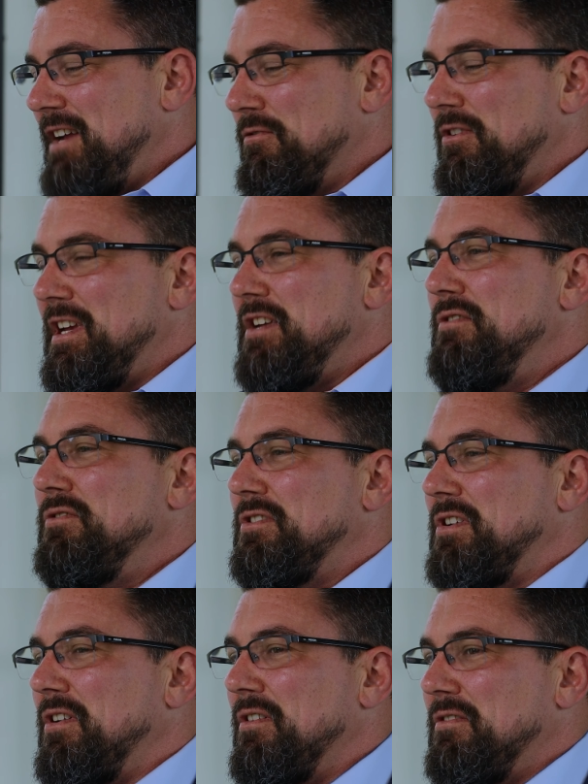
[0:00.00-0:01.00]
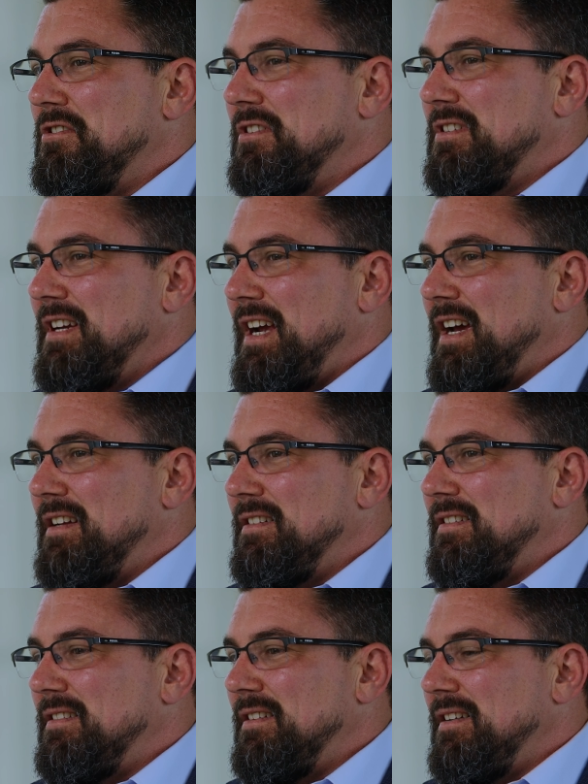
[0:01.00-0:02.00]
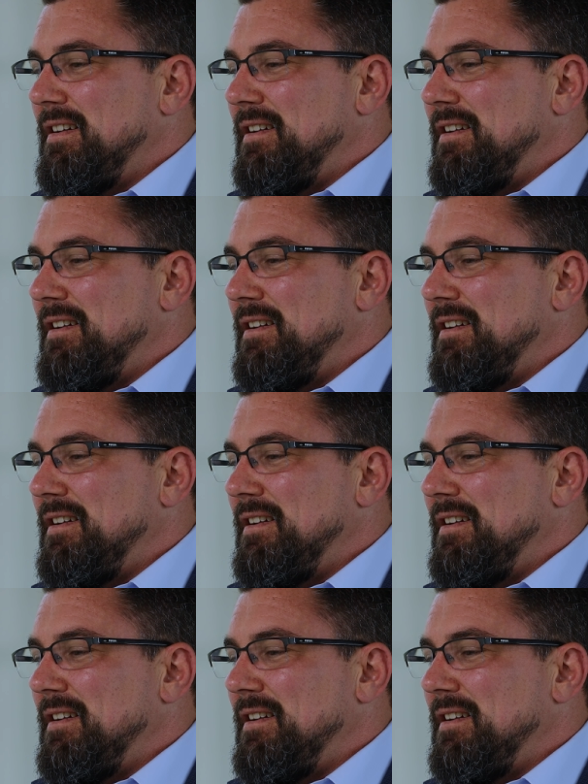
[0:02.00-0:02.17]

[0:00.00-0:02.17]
He really used her just as